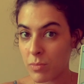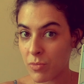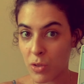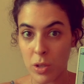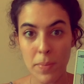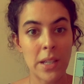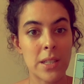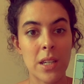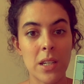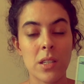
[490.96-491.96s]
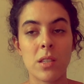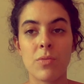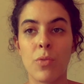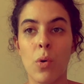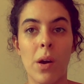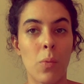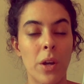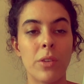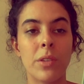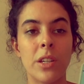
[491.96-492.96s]
for the basics, for
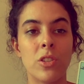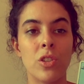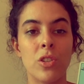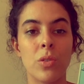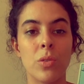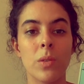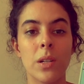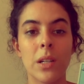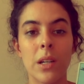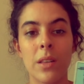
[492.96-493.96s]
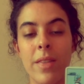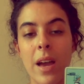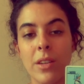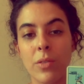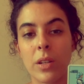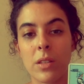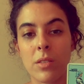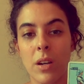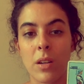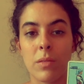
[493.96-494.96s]
what you need to do, then you can
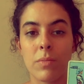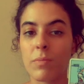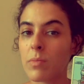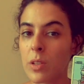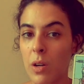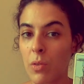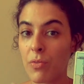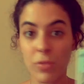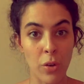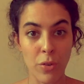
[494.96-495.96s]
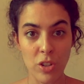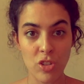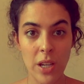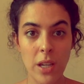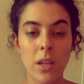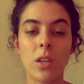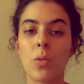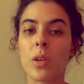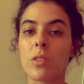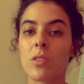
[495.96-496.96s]
start, flourishing. You
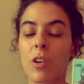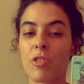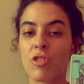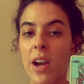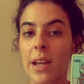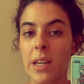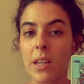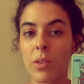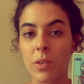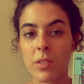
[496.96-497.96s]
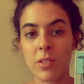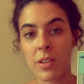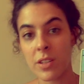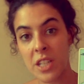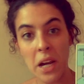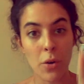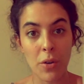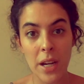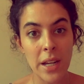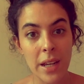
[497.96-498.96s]
can start shining. You can start
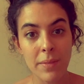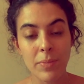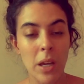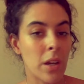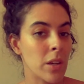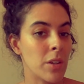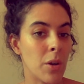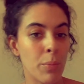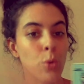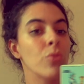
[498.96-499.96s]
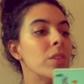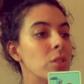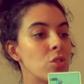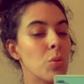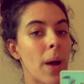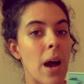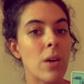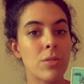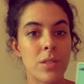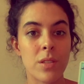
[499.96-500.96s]
decorating, move into a
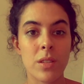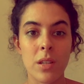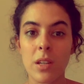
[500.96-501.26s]
house,